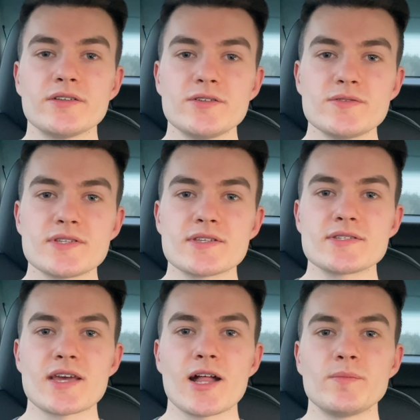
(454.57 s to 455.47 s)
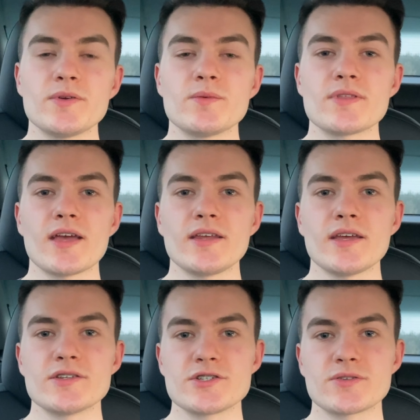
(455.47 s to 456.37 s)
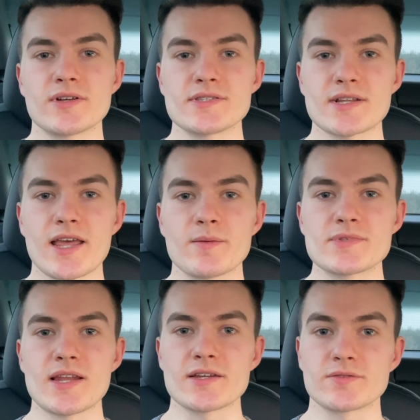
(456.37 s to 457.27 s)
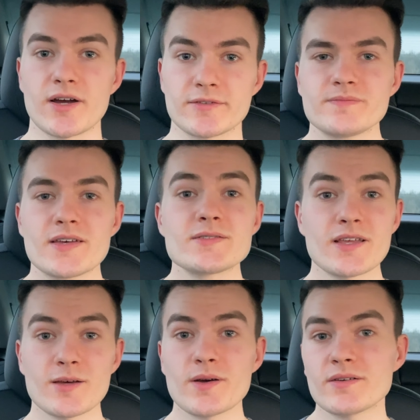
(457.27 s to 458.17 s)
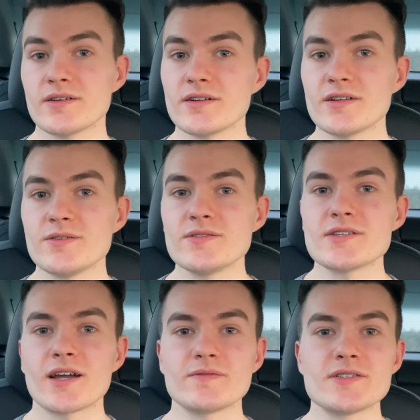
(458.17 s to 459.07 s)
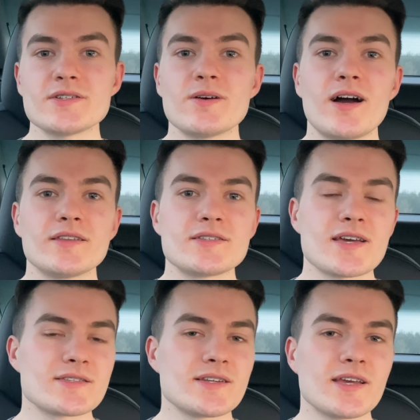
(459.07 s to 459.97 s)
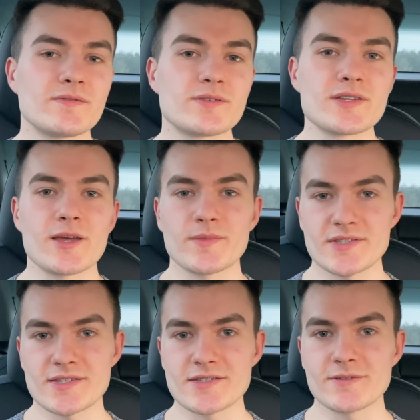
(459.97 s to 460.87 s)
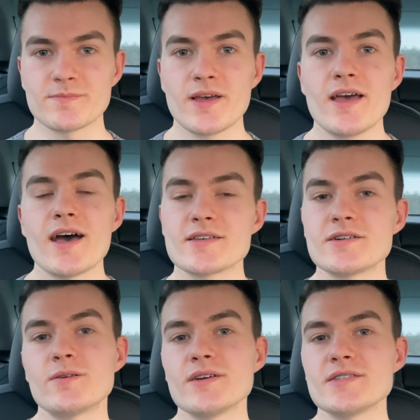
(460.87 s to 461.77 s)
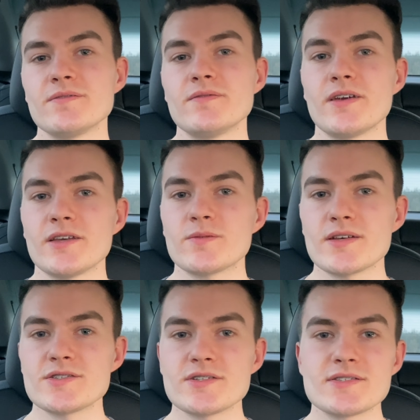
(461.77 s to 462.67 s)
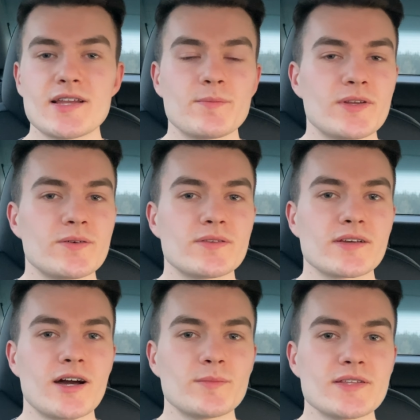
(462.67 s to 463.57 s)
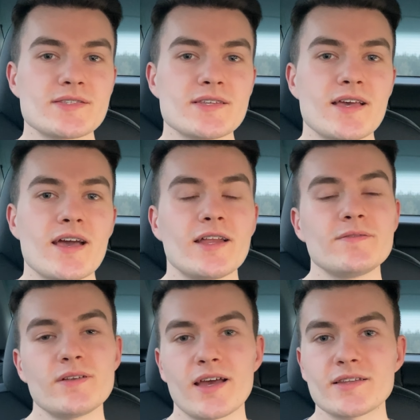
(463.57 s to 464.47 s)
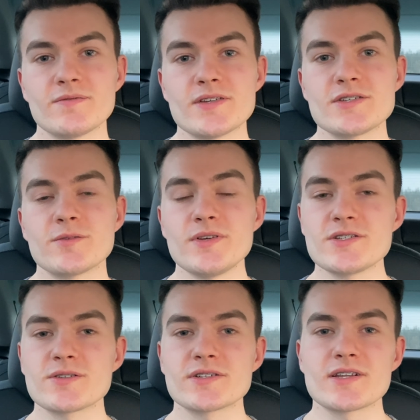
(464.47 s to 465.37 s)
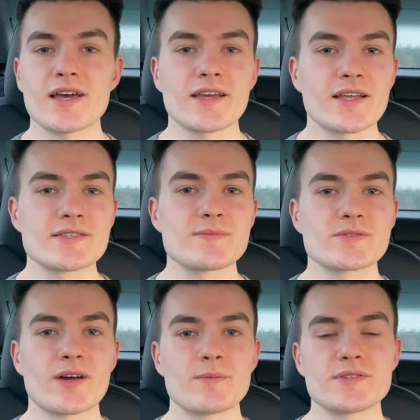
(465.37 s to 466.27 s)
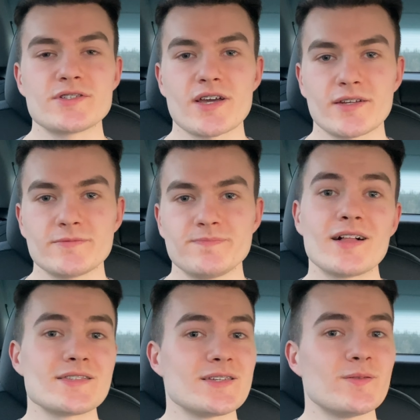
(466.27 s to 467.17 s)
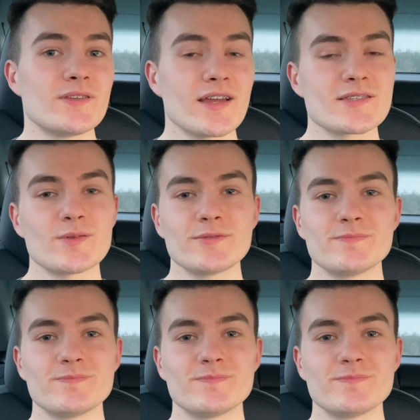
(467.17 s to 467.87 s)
use this to help you with any insurance claims later on. So that about concludes our video on the Tesla infotainment system. As always, if you have any questions, let me know in the comments, and if you like the video, be sure to like and subscribe to the channel. See you in the next one.